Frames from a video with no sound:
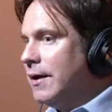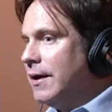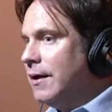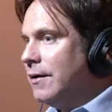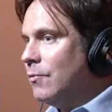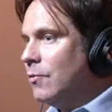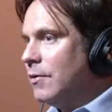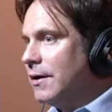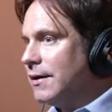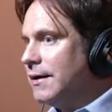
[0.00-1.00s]
We
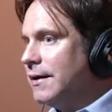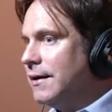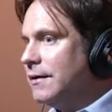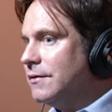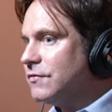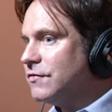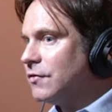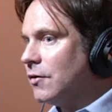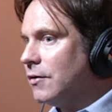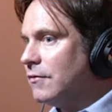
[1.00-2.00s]
really
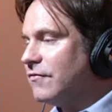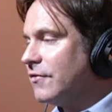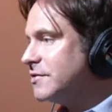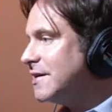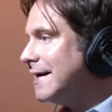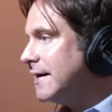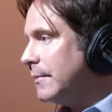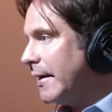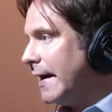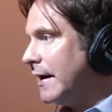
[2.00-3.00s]
saw
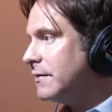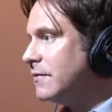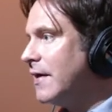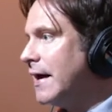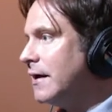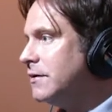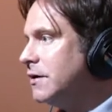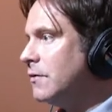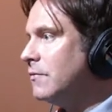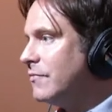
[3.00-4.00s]
firsthand impact
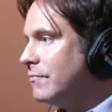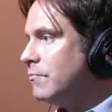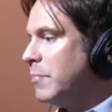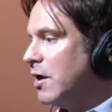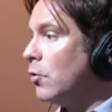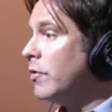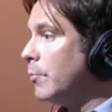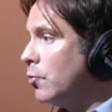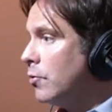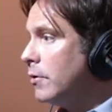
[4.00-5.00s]
that you know being on
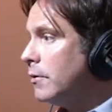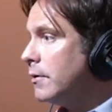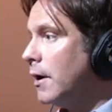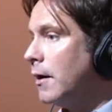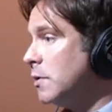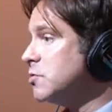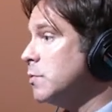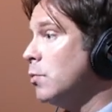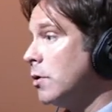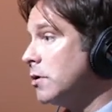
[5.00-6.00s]
the board as well
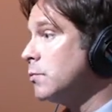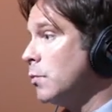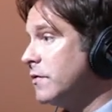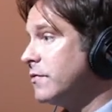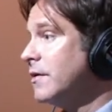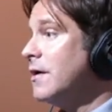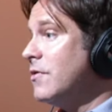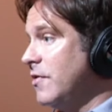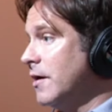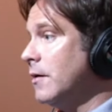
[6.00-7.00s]
as we worked
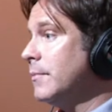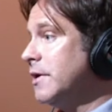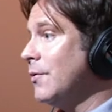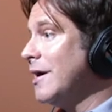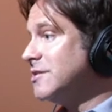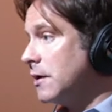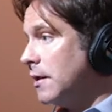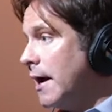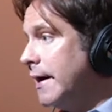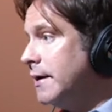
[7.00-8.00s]
with them you know as a
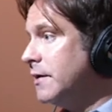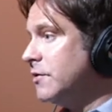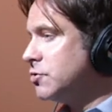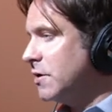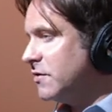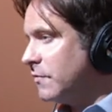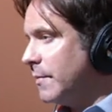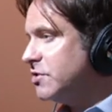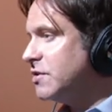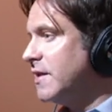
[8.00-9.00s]
client in the
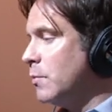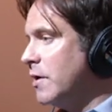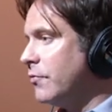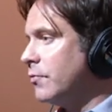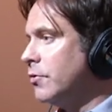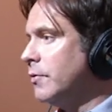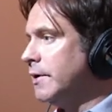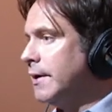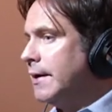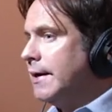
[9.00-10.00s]
transformation they right. went
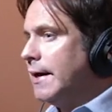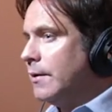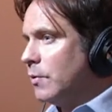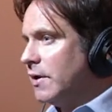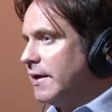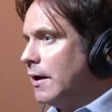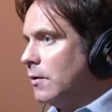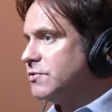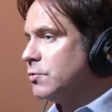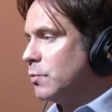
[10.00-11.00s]
through and and really
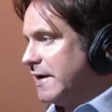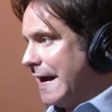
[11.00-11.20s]
helped to